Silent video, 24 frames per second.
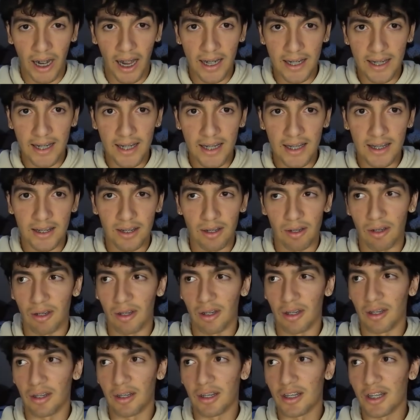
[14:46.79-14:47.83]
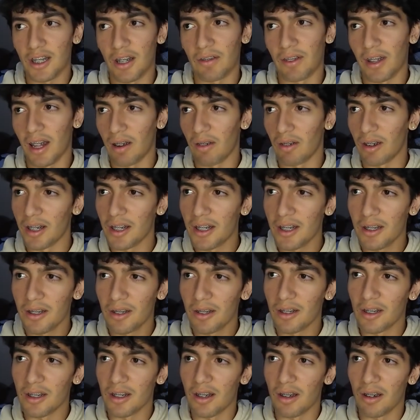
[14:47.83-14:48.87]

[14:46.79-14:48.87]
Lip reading: ideas or stuff that I want to do